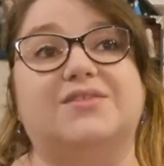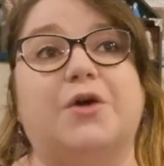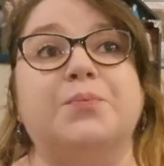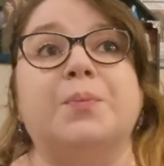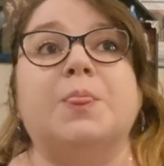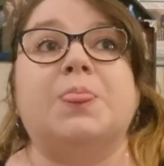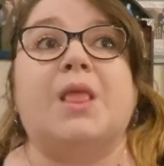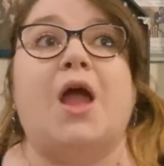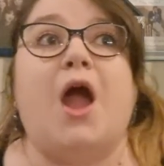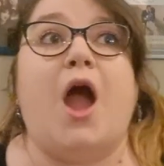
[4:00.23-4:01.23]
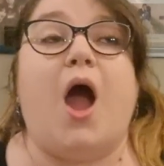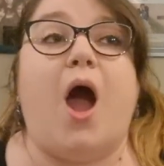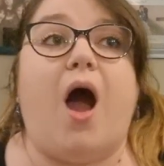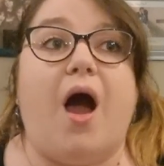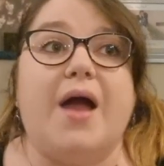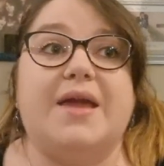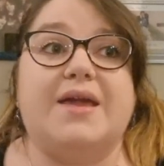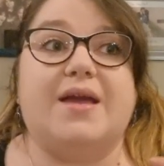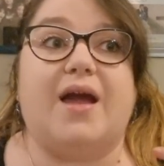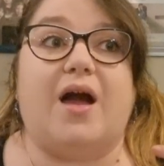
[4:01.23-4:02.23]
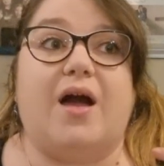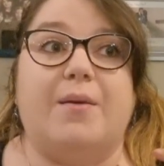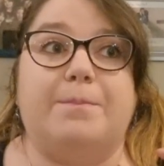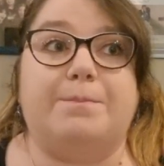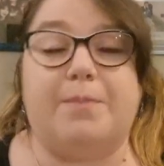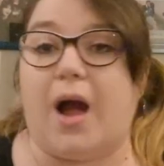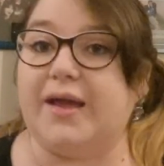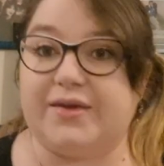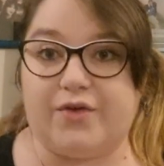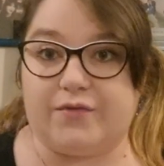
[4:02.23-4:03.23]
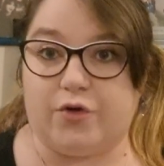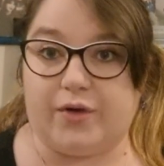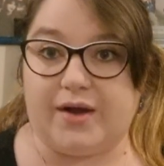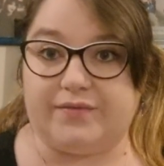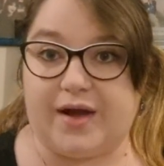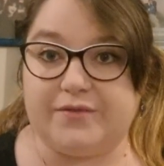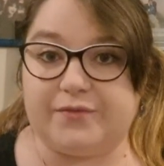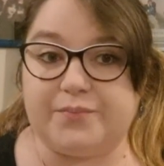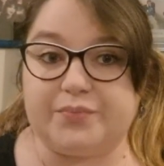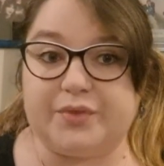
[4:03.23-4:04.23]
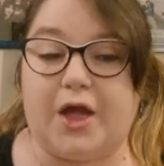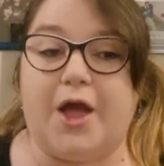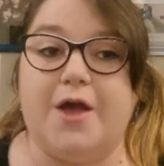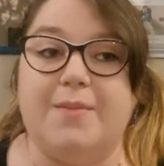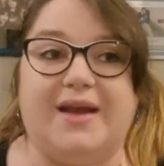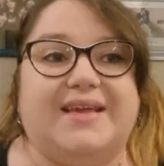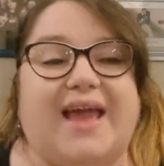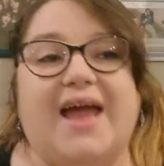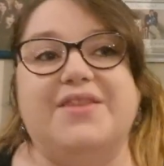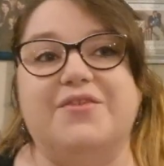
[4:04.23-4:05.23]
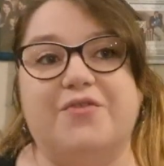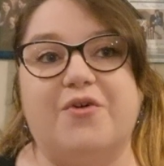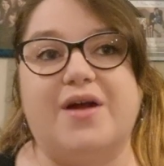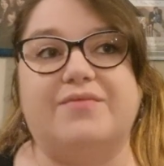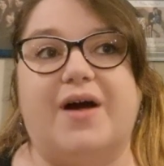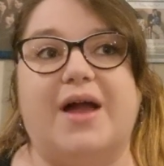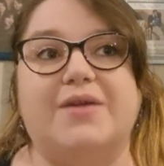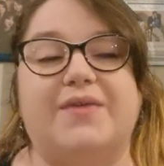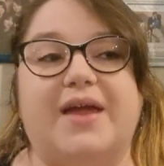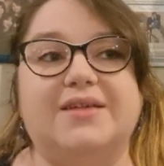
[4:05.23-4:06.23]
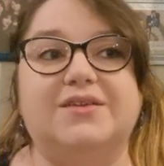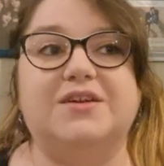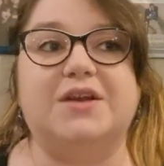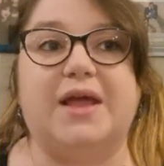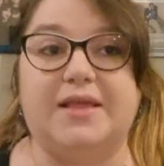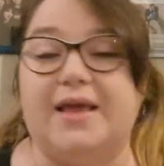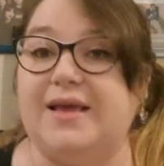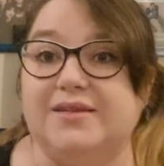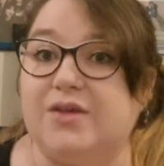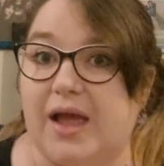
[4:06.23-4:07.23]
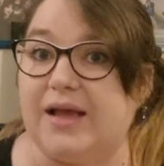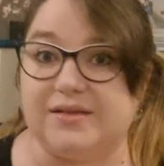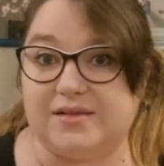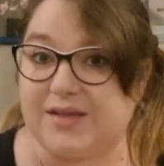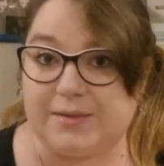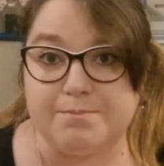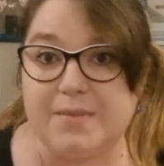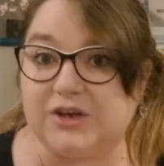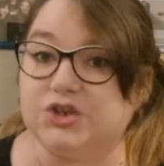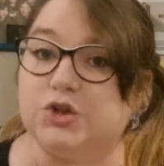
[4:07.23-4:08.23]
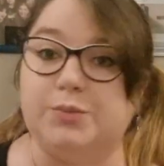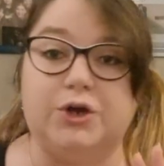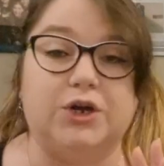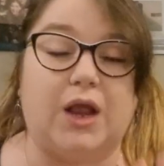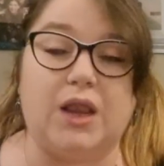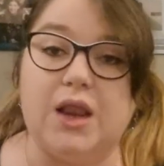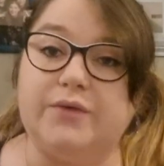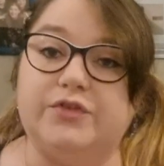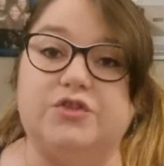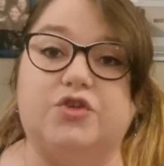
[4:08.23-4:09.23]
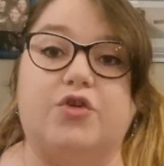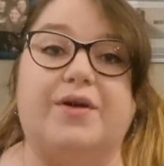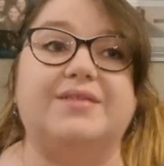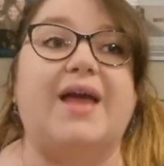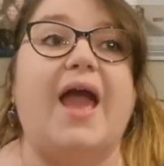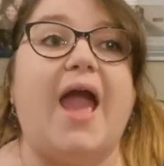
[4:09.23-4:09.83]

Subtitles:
So I give it a 4 out of 5. And again, the 4 out of 5 as I said, magical book. Love the stories.